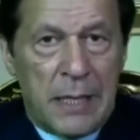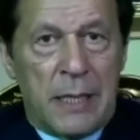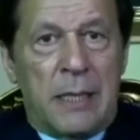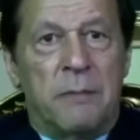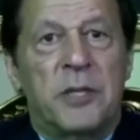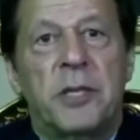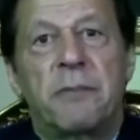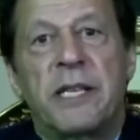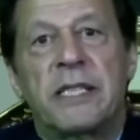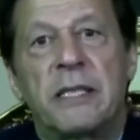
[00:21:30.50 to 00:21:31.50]
Mr.
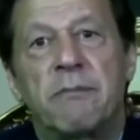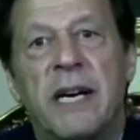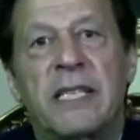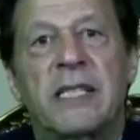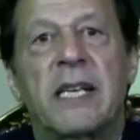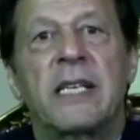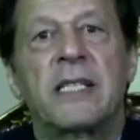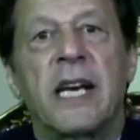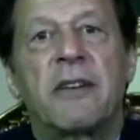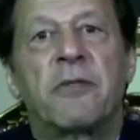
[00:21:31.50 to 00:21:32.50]
President, Pakistan's
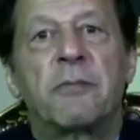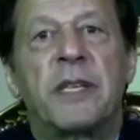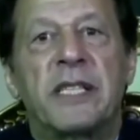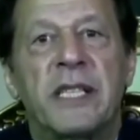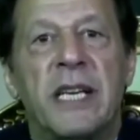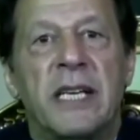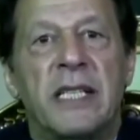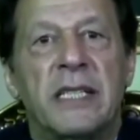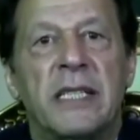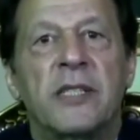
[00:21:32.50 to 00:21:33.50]
desire for peace in our
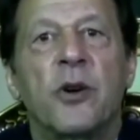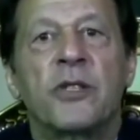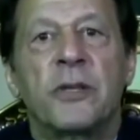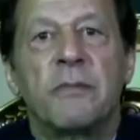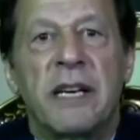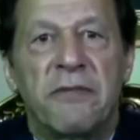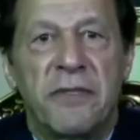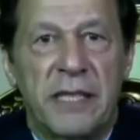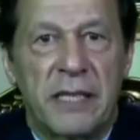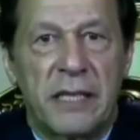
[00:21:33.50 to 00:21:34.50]
region is also
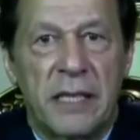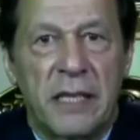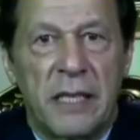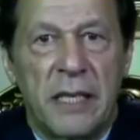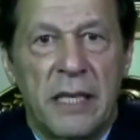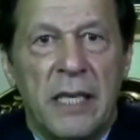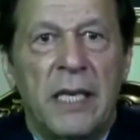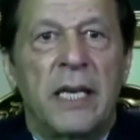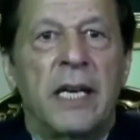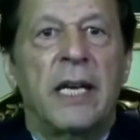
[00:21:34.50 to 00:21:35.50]
manifest
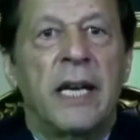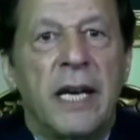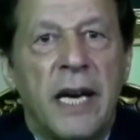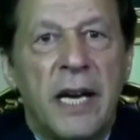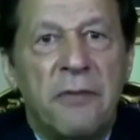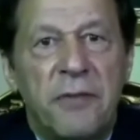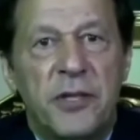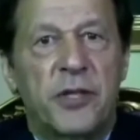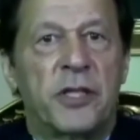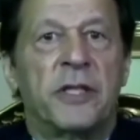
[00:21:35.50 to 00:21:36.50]
in our
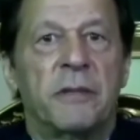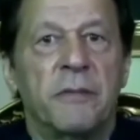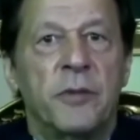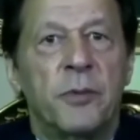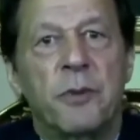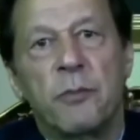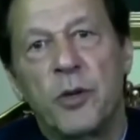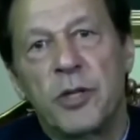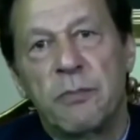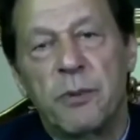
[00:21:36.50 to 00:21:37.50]
efforts to
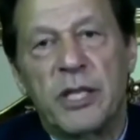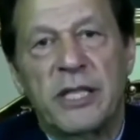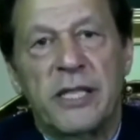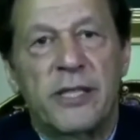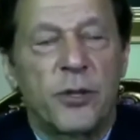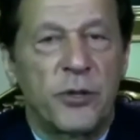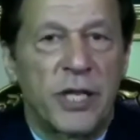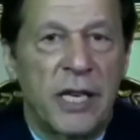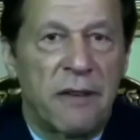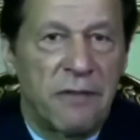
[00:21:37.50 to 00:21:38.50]
promote a political solution
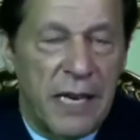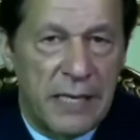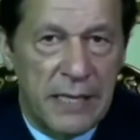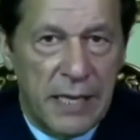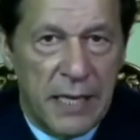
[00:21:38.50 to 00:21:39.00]
in Afghanistan.